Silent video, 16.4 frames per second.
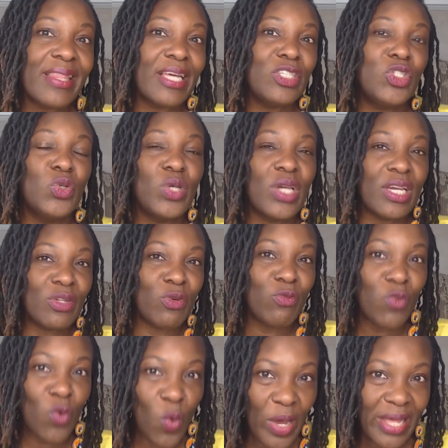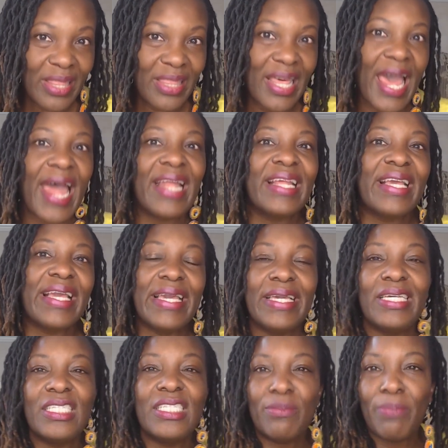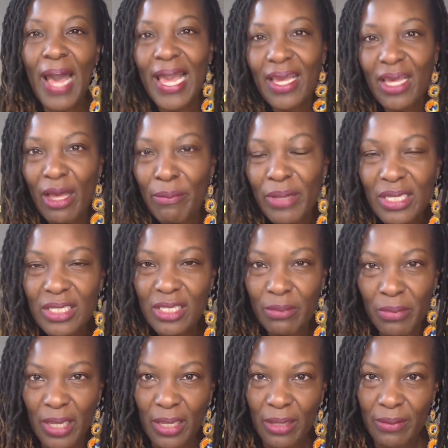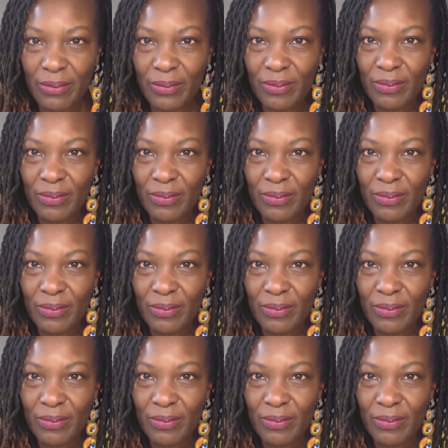that you can avoid that is by coming to me.